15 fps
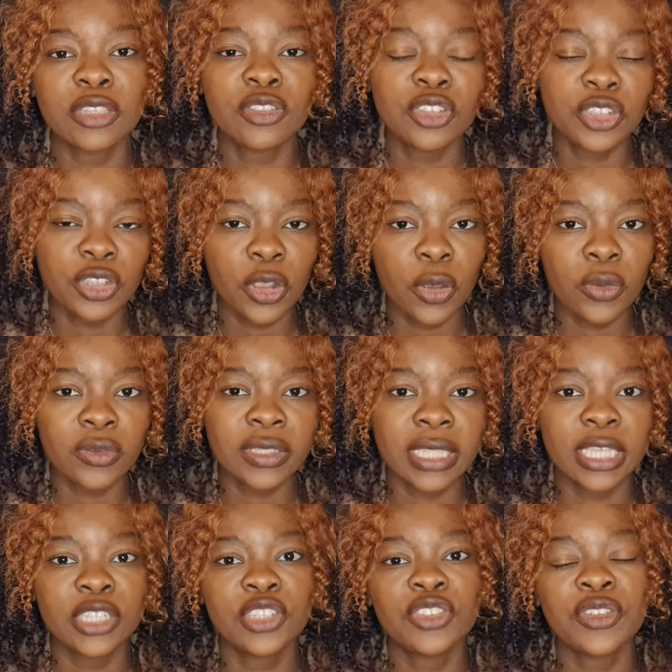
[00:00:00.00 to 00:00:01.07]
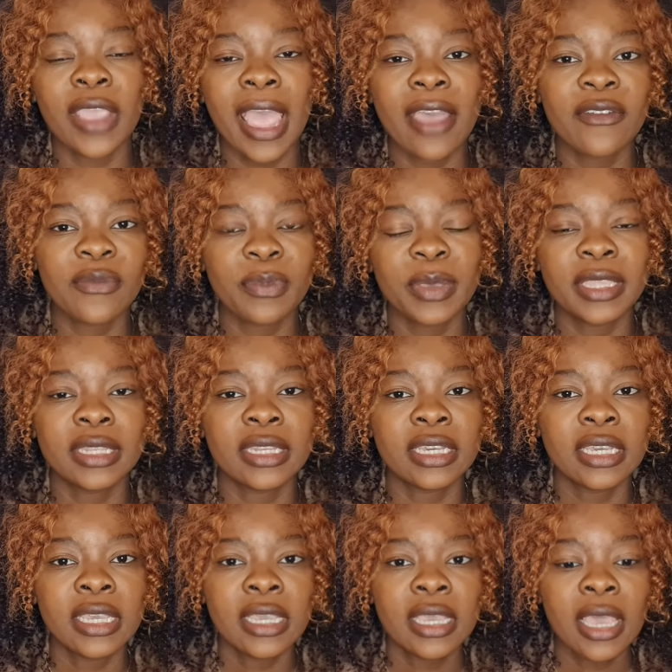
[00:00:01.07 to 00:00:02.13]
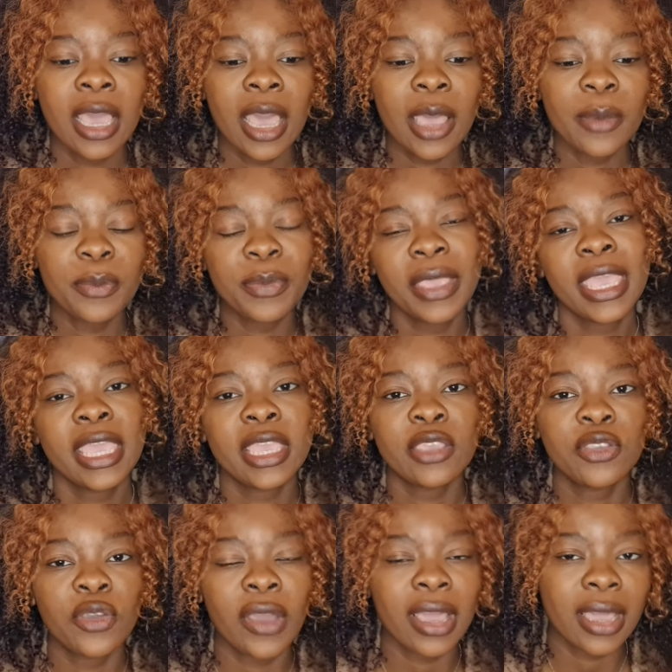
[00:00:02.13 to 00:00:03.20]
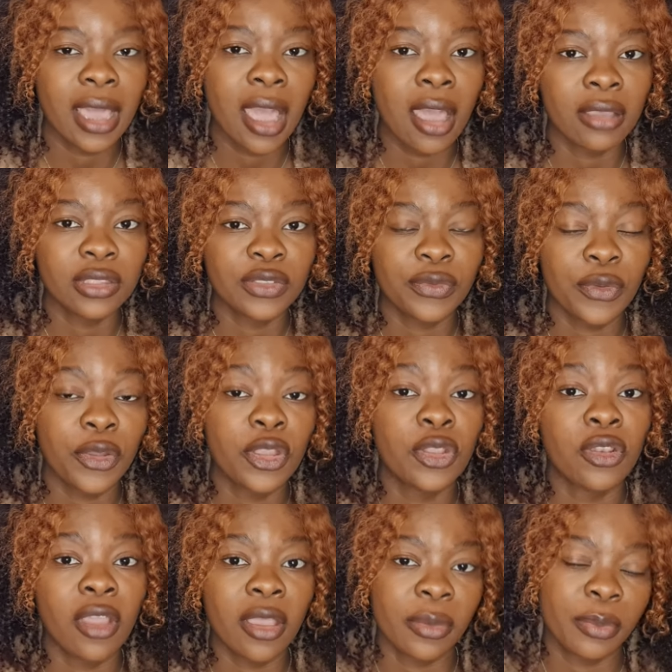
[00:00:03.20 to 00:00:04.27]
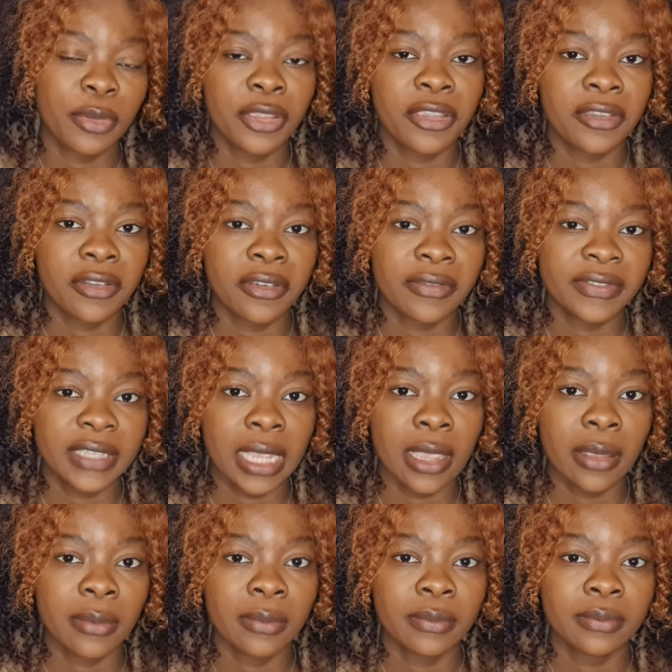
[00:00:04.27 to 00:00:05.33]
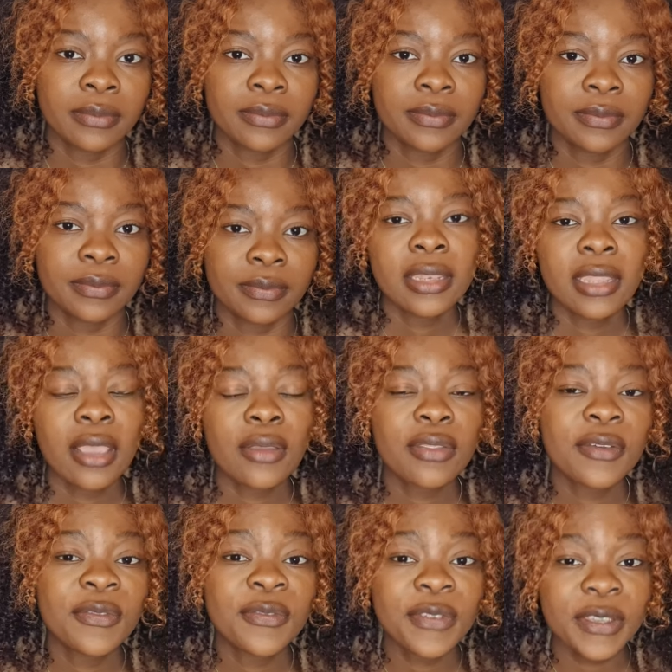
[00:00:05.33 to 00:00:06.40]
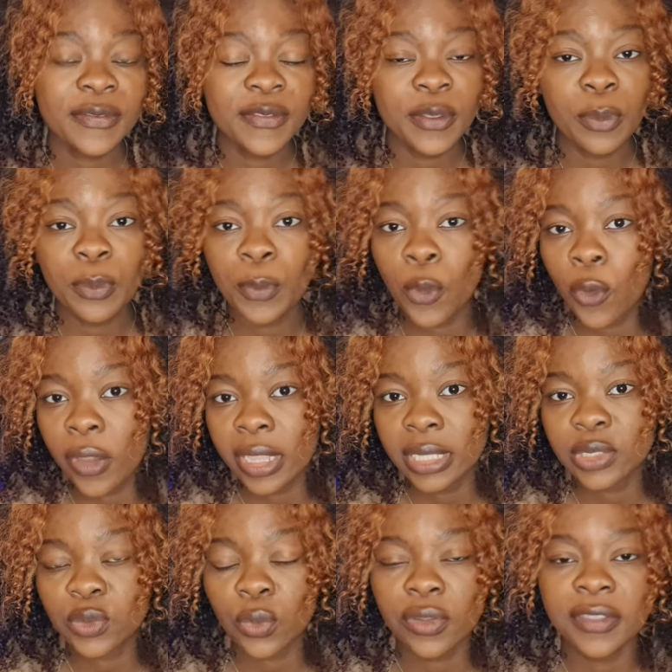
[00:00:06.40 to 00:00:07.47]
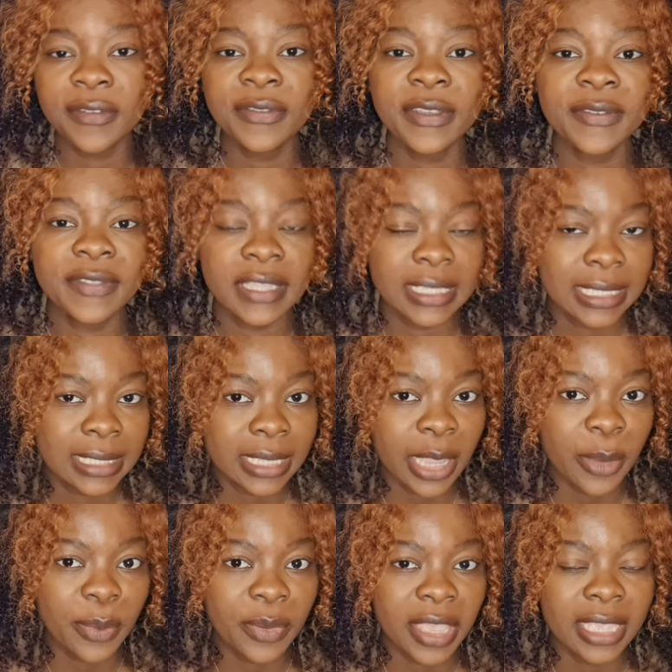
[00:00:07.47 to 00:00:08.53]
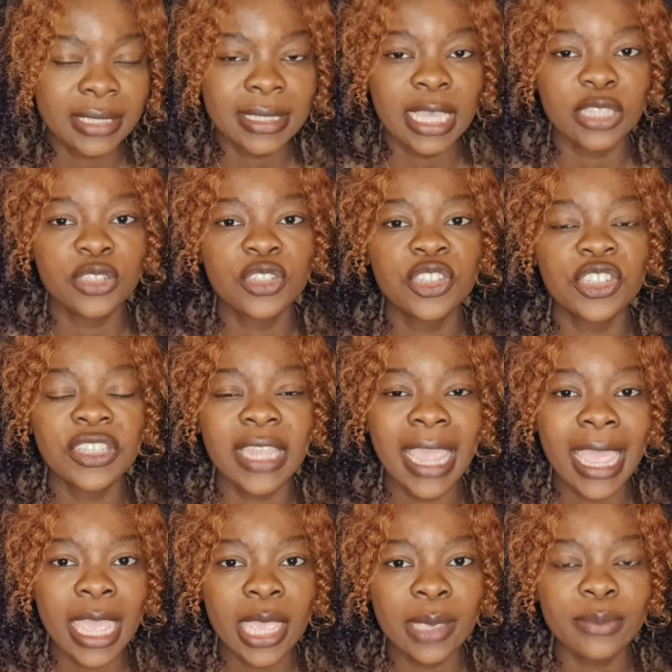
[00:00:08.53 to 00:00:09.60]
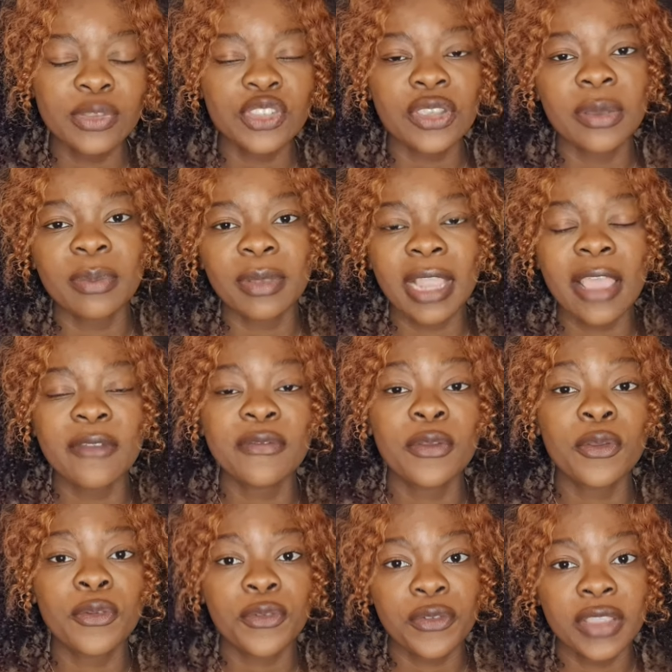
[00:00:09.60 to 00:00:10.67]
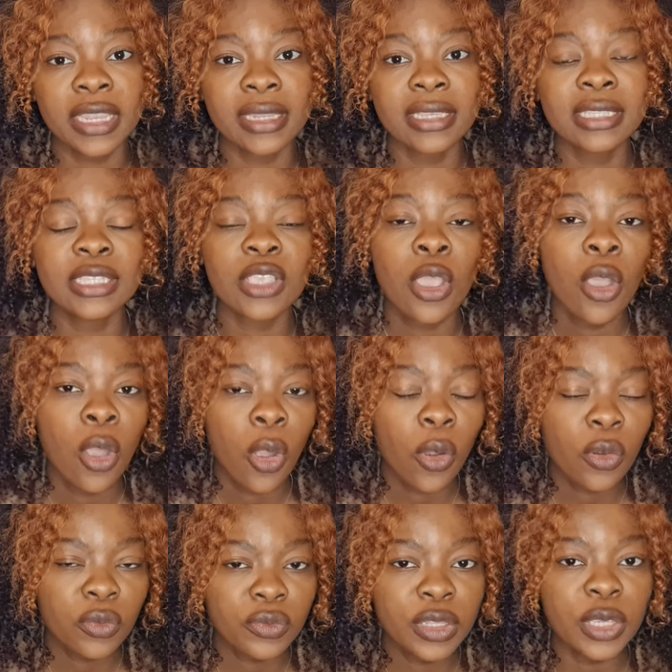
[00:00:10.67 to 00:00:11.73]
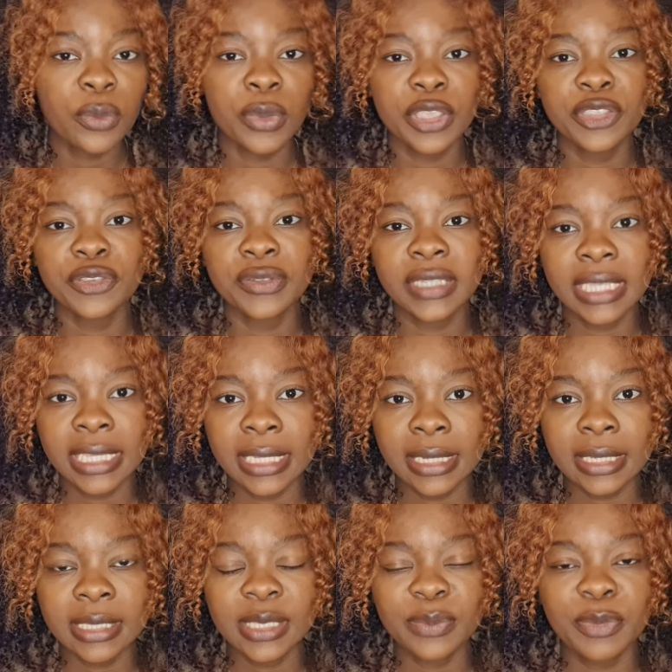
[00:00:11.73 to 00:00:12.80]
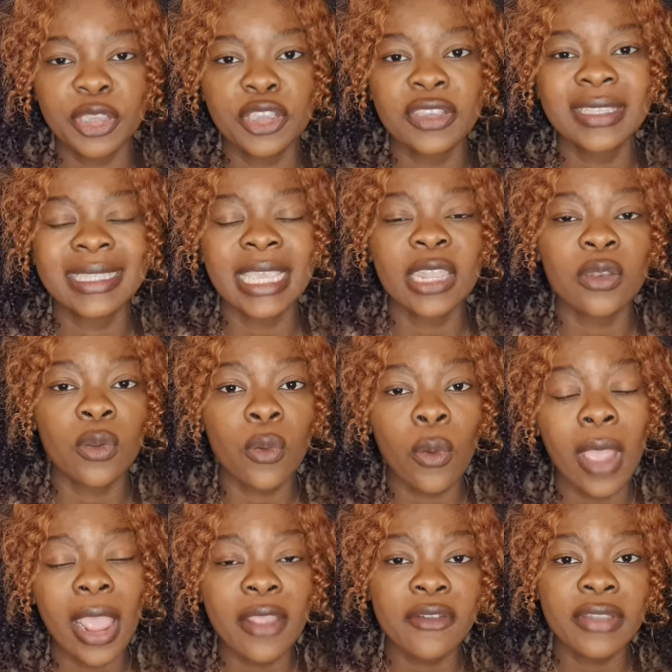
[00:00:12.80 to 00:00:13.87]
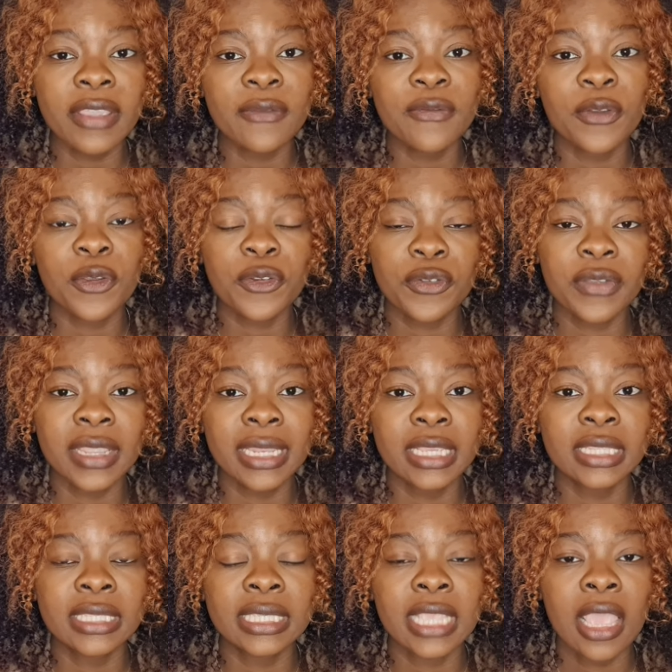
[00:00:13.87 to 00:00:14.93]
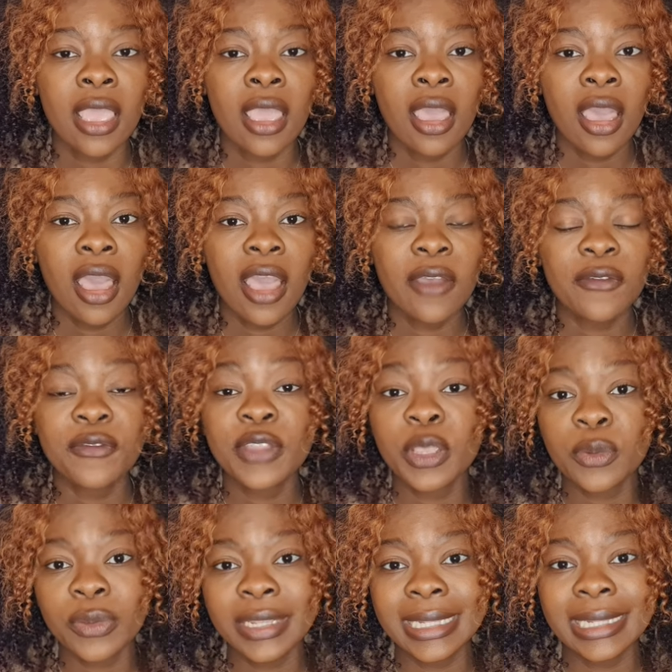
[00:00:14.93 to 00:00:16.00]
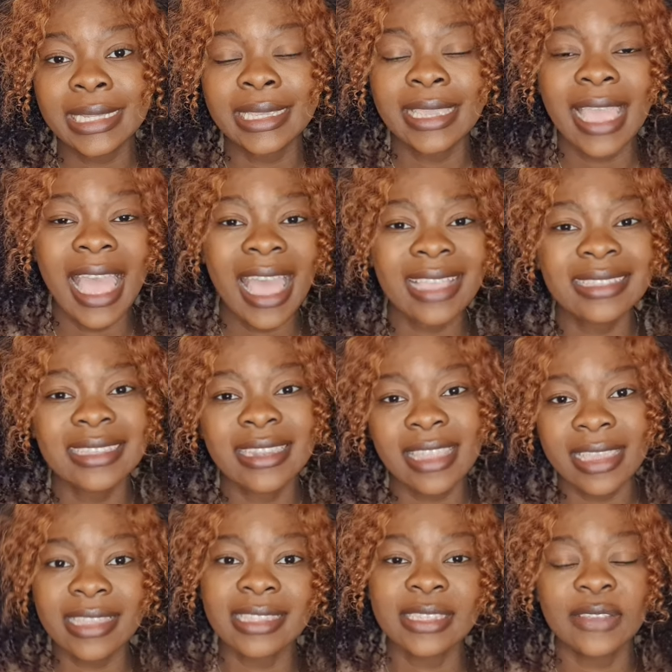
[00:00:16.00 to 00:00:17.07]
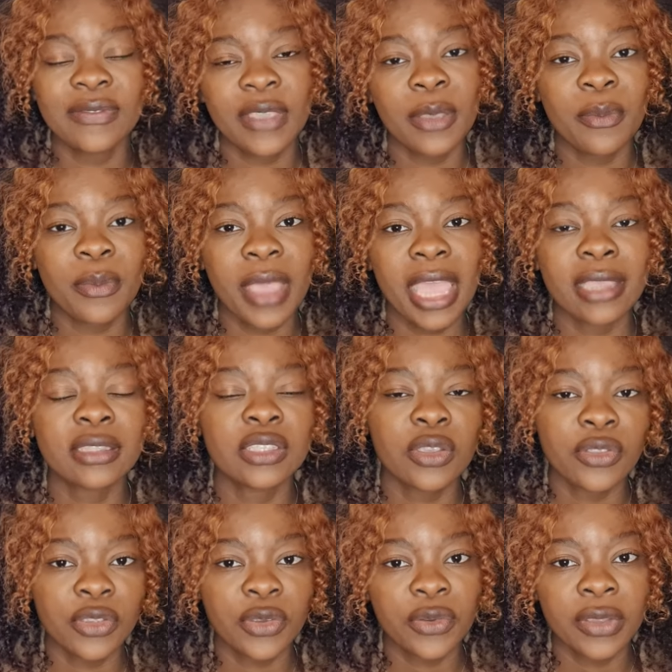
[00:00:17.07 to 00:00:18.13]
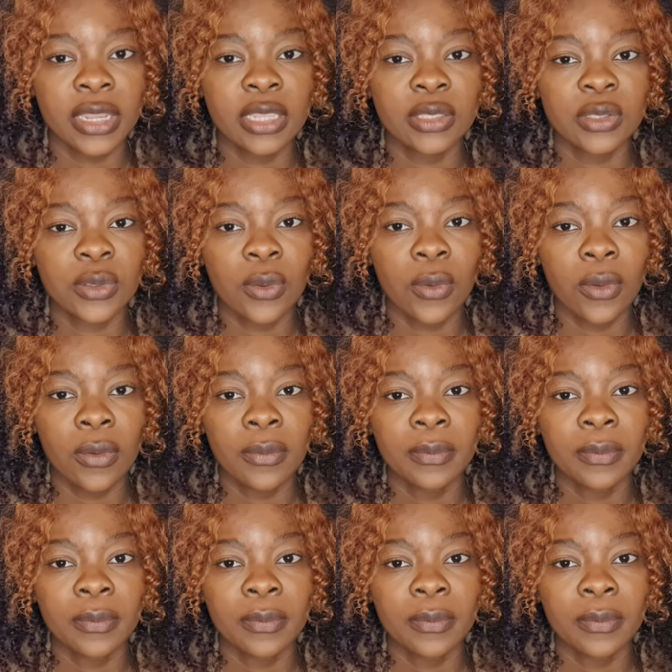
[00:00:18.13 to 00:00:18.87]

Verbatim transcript: it shows that you have been uh, paying your accounts for a long period of time. Now, the fifth point or the fifth step is that you should aim to apply for credit only when you need it because inquiring for credit uh, frequently has a negative impact on your credit score.